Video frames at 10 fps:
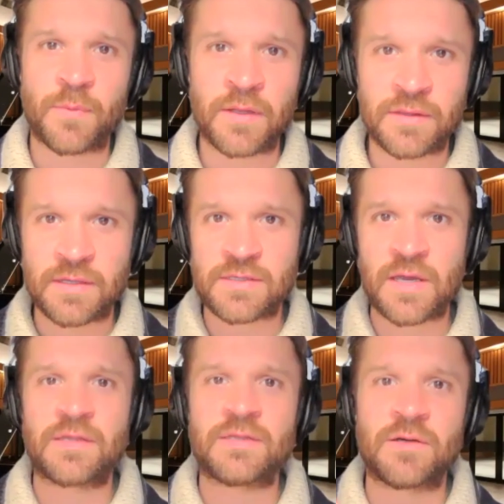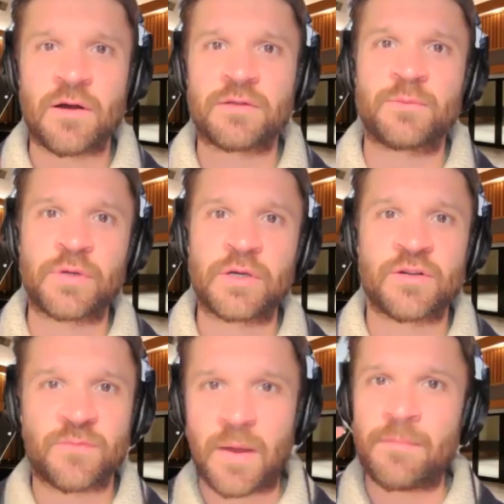but the silence and contemplation
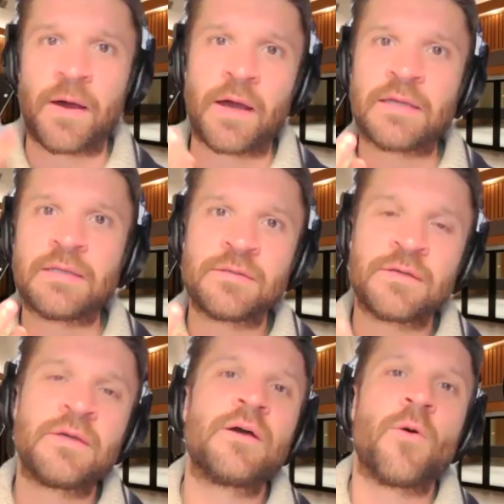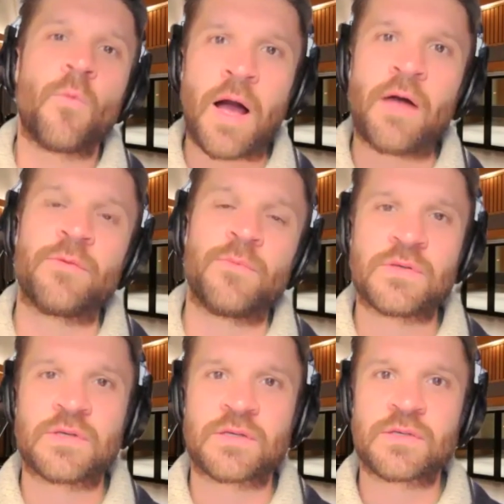of my mind while the
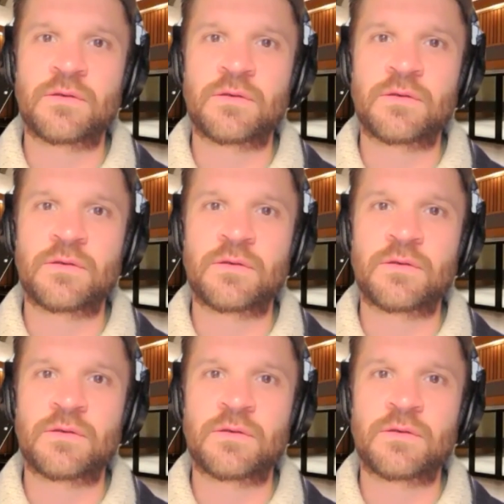music's